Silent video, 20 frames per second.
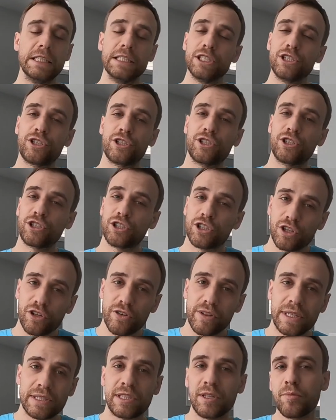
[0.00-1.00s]
Sure,
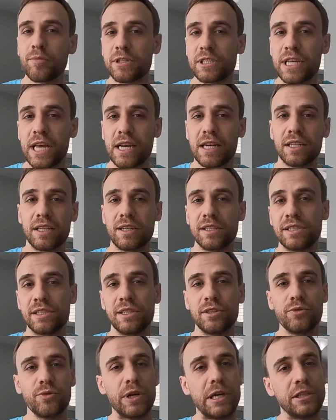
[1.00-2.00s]
that's something to take into
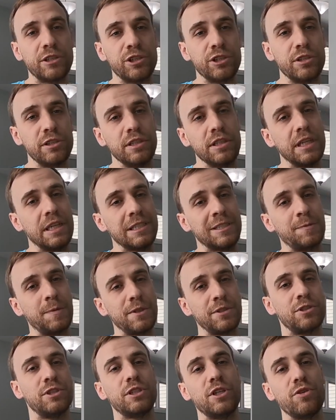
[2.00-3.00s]
consideration,
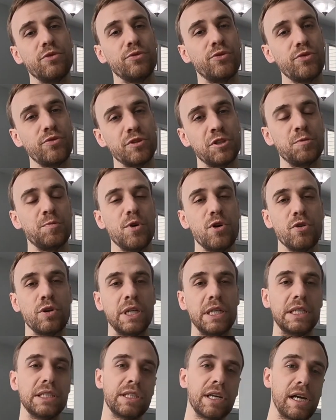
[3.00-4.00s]
especially going through the
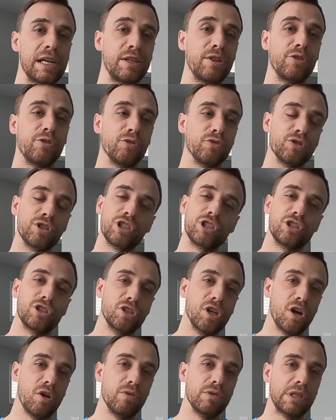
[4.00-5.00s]
Smokies, hiking through
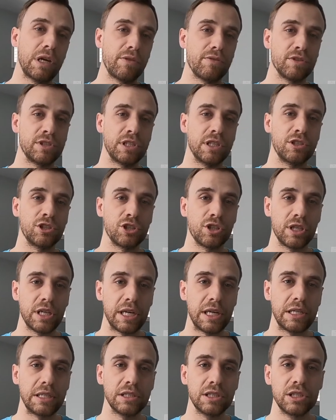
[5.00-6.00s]
snow, and other such
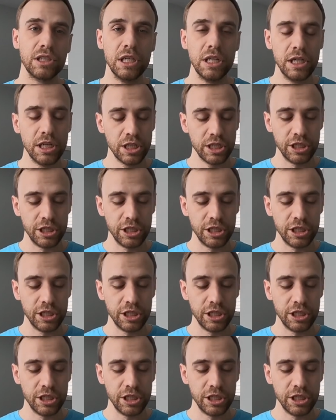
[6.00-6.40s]
things.